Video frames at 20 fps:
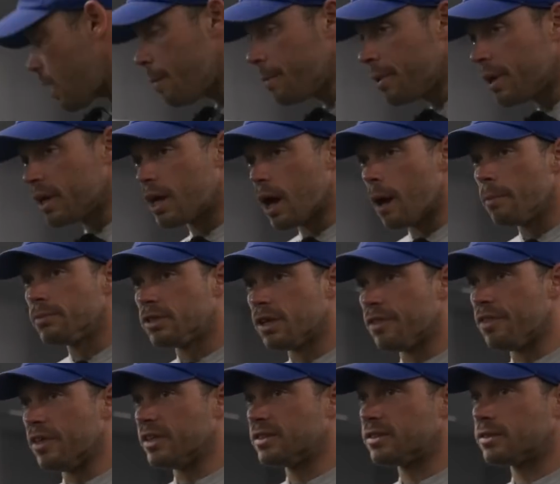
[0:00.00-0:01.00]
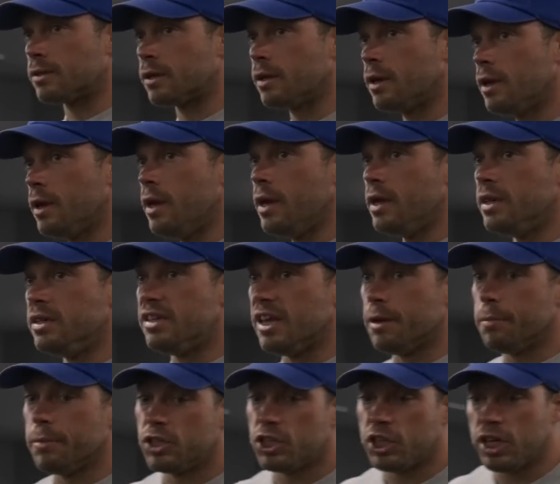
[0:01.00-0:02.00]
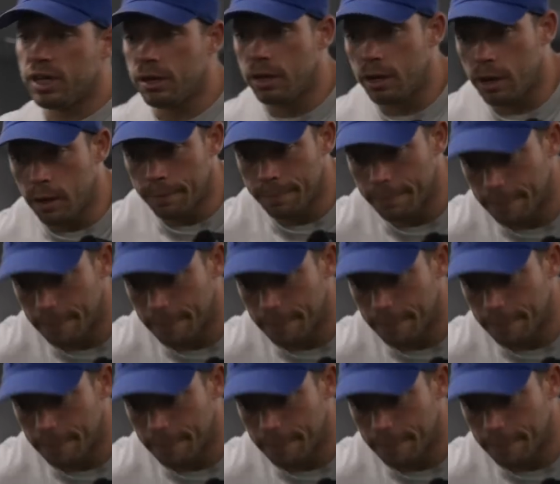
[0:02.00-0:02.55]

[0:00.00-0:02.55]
I'm gonna come to this dip machine here